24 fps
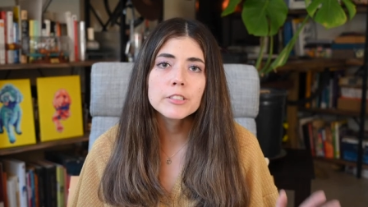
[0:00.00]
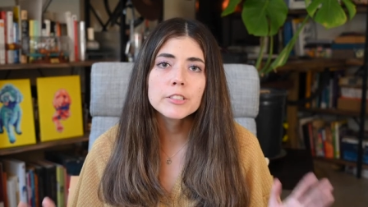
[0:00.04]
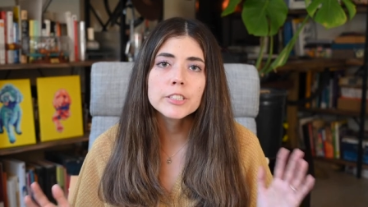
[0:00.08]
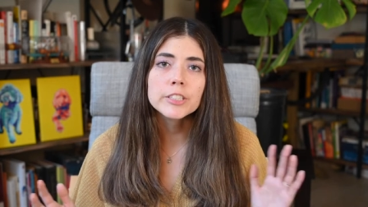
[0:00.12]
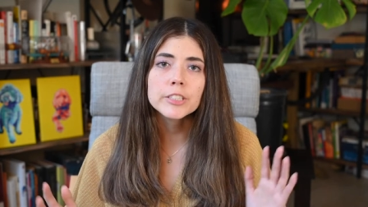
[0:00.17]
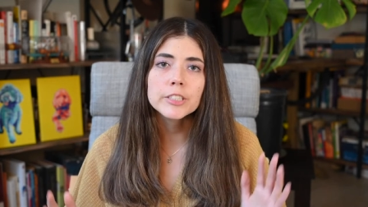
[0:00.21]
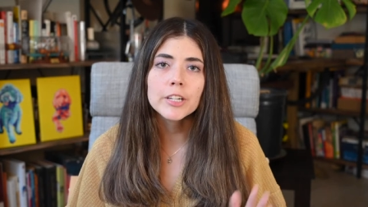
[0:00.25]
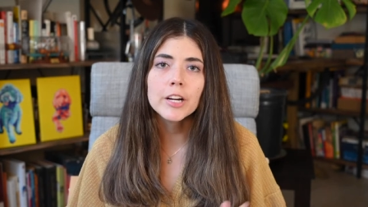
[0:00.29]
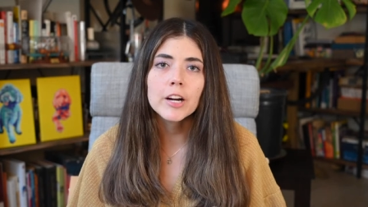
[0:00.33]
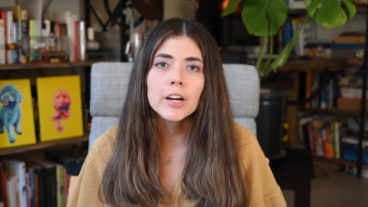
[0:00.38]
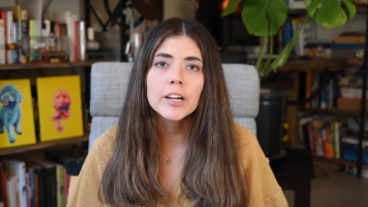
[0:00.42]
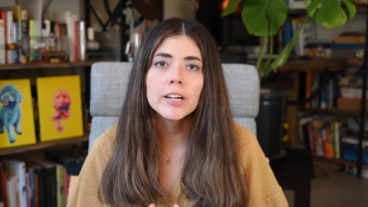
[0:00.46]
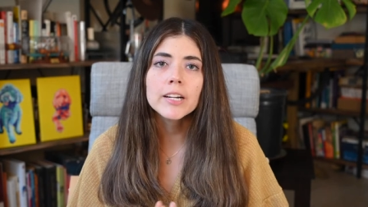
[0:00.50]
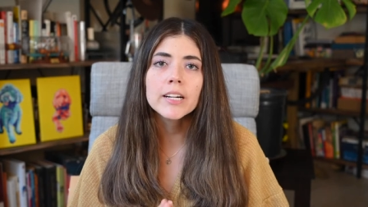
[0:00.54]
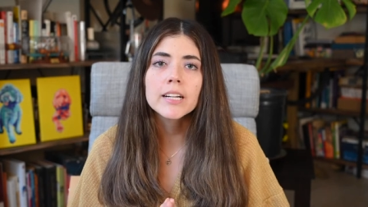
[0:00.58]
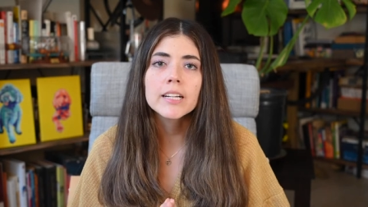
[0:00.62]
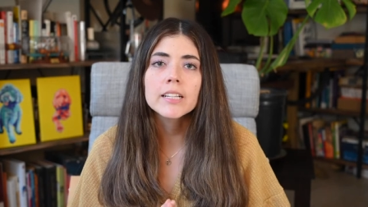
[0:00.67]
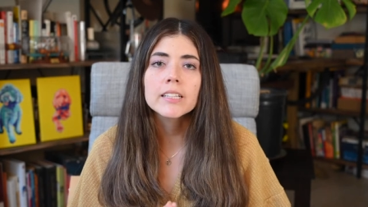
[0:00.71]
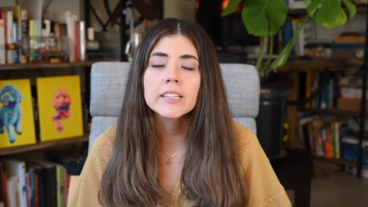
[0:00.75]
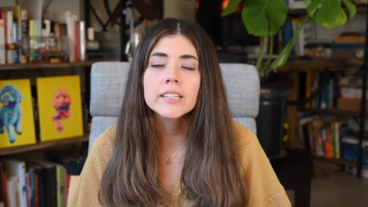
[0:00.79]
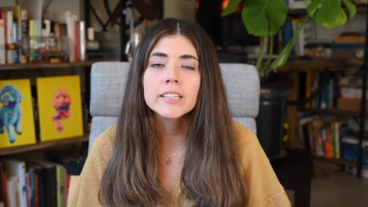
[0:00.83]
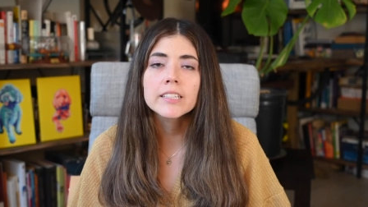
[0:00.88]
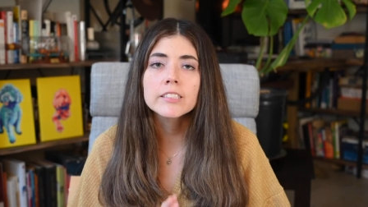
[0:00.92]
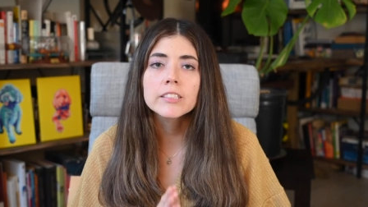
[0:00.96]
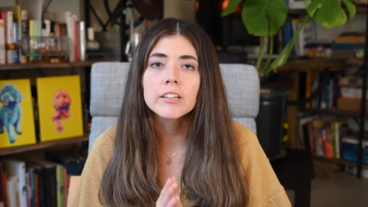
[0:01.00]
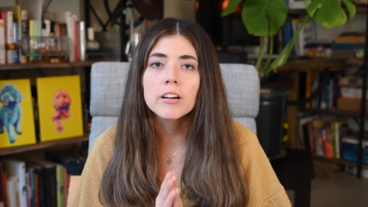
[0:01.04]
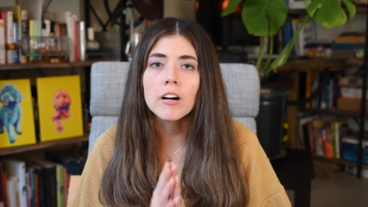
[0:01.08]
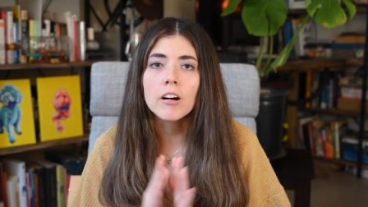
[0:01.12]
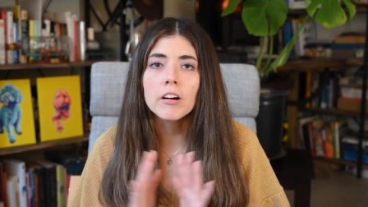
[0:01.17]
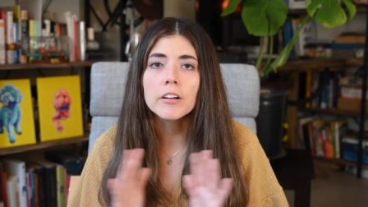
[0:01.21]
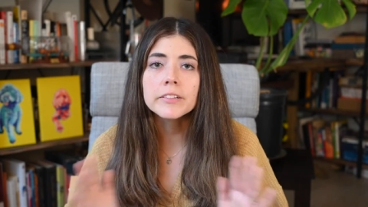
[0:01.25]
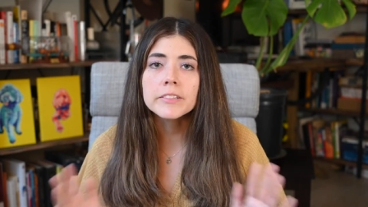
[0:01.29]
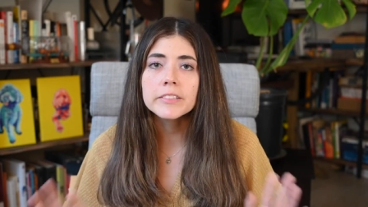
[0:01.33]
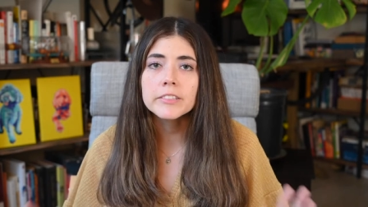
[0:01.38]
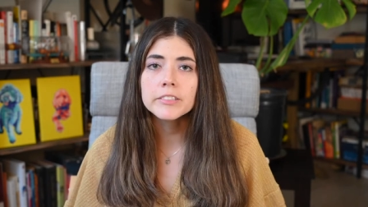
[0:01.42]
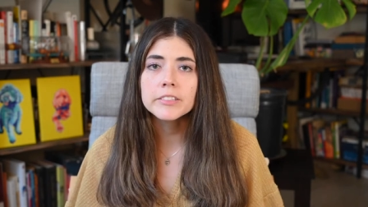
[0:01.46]
to your heart and lead to
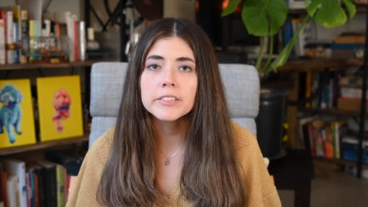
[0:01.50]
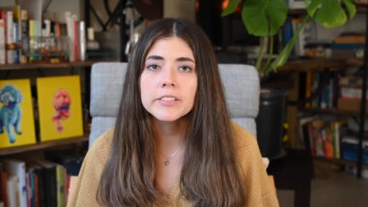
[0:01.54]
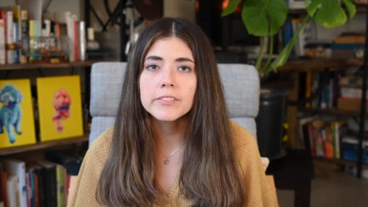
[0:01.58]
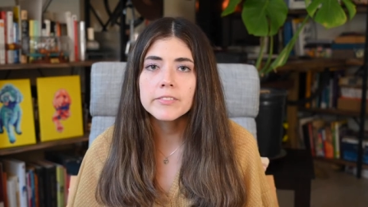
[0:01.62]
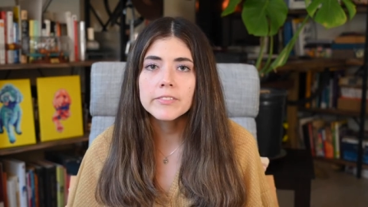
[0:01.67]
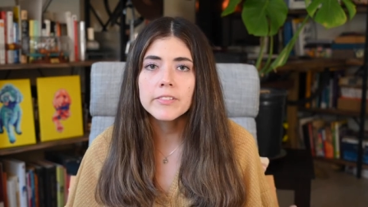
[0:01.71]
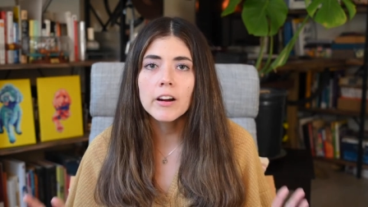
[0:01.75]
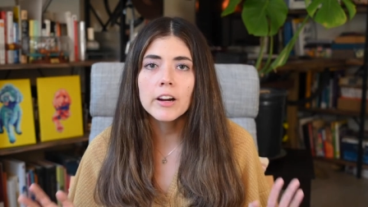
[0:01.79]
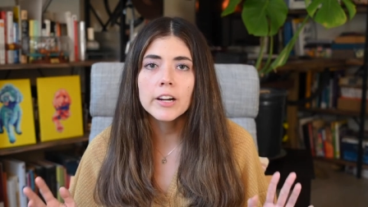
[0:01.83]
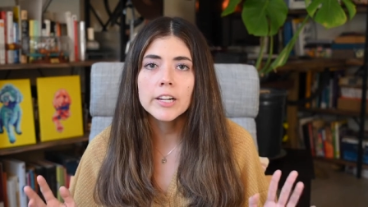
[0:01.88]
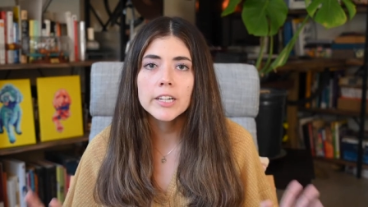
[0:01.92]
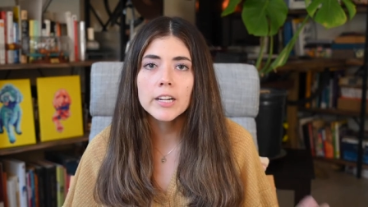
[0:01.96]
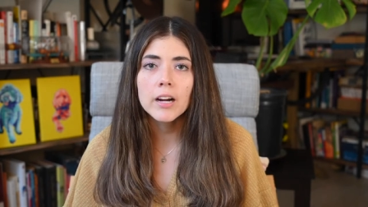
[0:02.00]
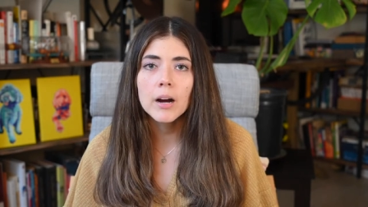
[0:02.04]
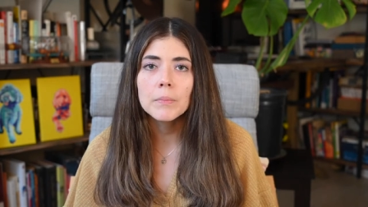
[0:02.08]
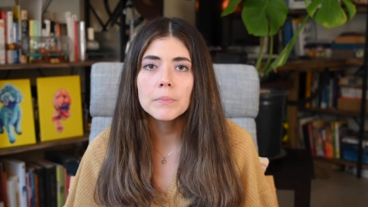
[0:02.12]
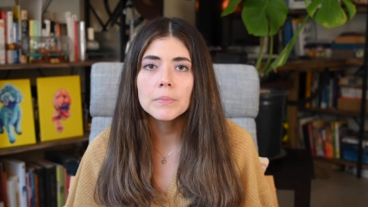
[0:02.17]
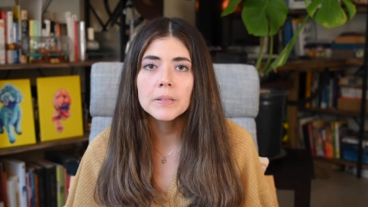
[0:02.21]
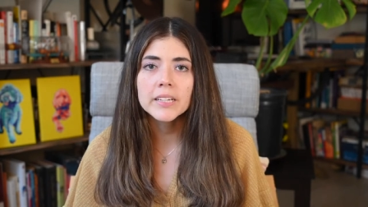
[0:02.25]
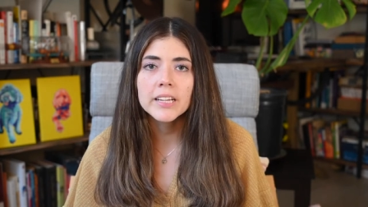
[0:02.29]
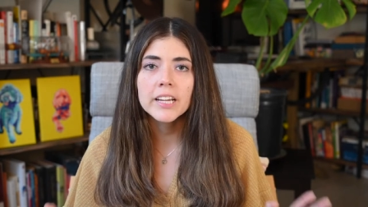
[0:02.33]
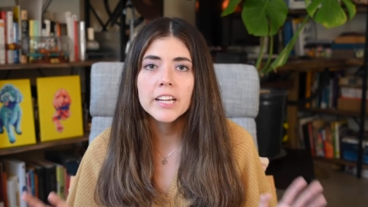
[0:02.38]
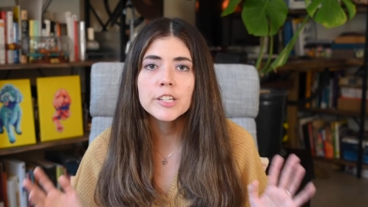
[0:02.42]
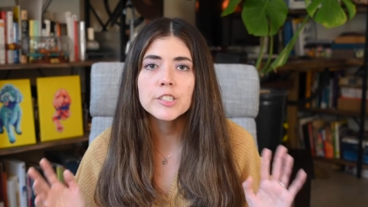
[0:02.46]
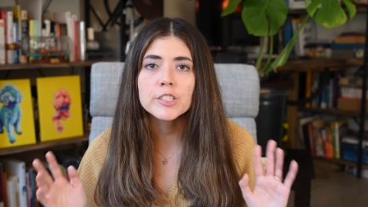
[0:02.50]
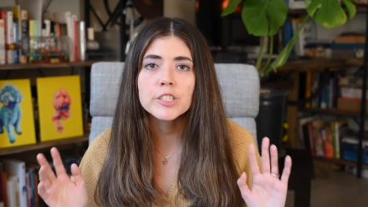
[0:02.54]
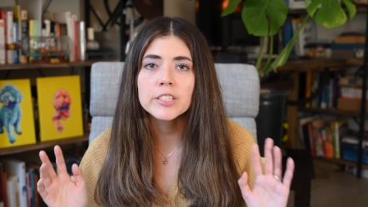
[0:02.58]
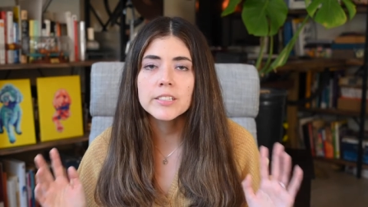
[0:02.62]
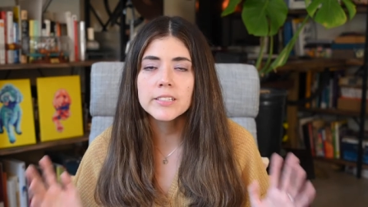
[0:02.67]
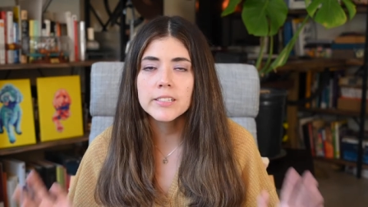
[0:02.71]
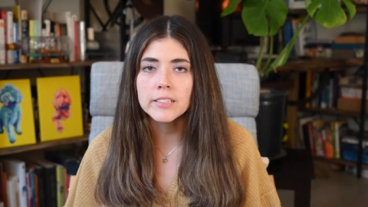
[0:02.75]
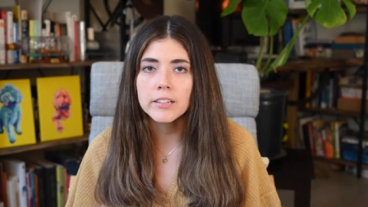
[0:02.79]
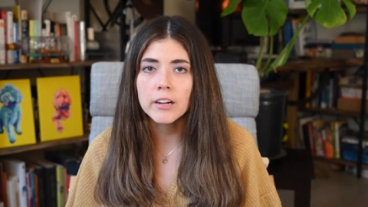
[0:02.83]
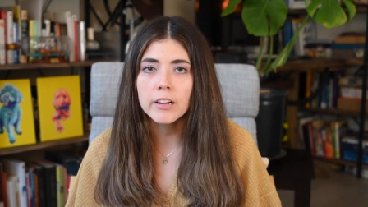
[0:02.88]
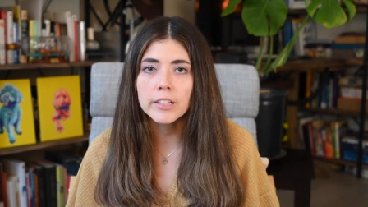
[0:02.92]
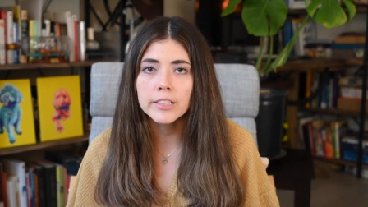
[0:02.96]
all sorts of heart
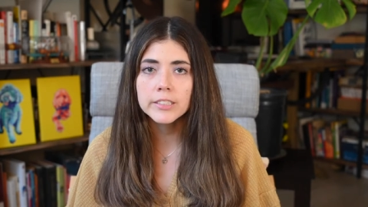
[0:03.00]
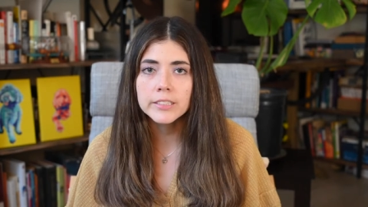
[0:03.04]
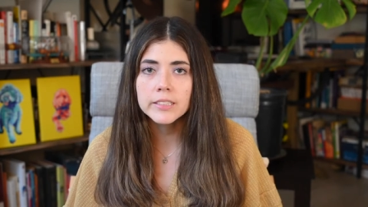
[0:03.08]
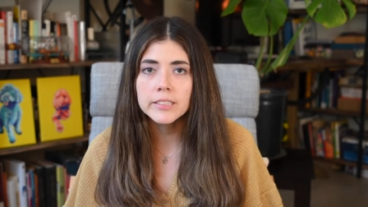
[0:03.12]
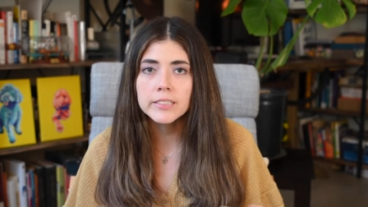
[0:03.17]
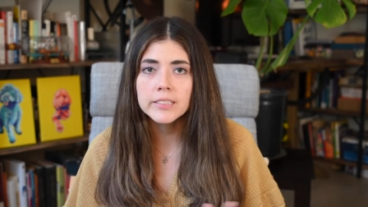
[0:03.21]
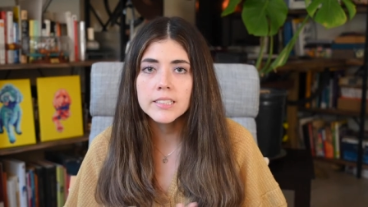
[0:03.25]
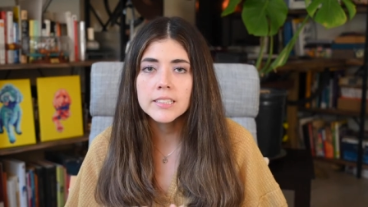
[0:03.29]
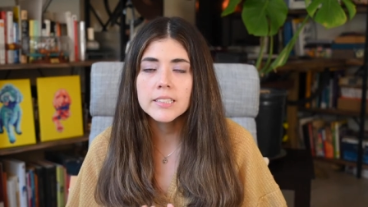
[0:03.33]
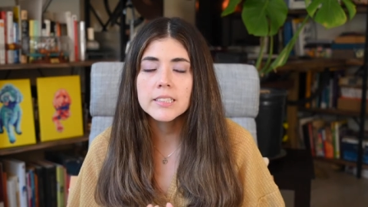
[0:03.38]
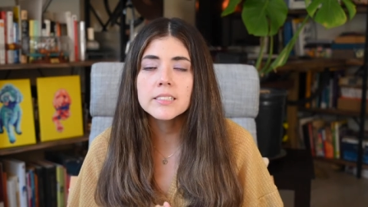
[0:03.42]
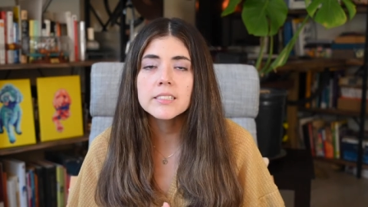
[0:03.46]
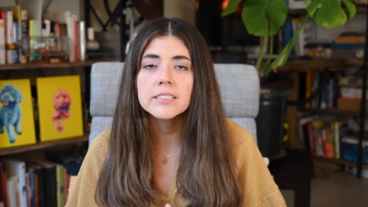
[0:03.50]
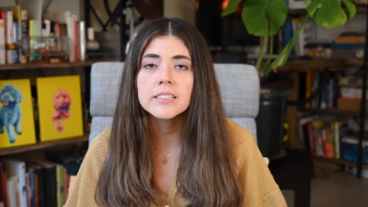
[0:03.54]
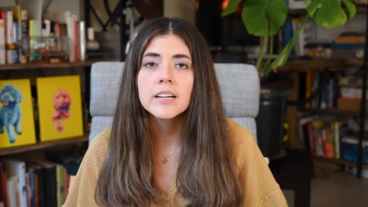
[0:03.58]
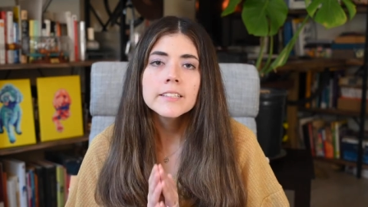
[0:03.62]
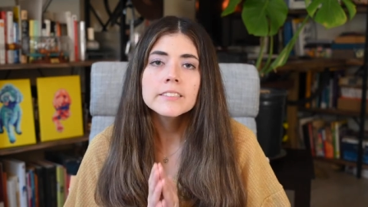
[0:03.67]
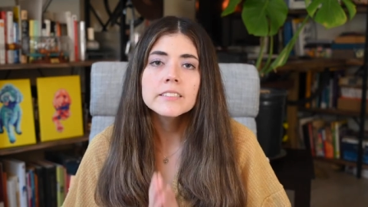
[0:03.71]
complications and heart disease.